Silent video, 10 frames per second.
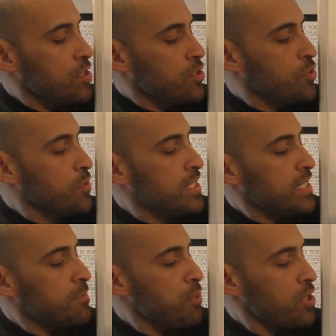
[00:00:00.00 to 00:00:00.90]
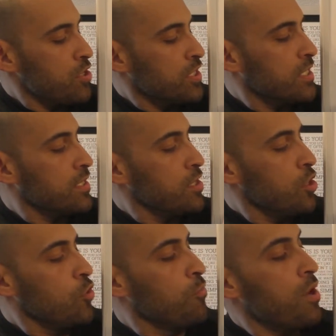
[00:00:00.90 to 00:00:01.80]
to this person
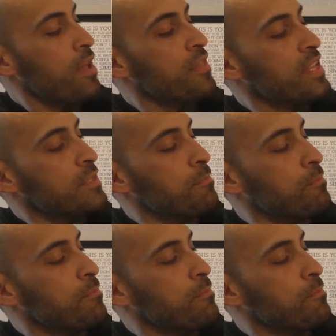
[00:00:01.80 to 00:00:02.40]
who brought this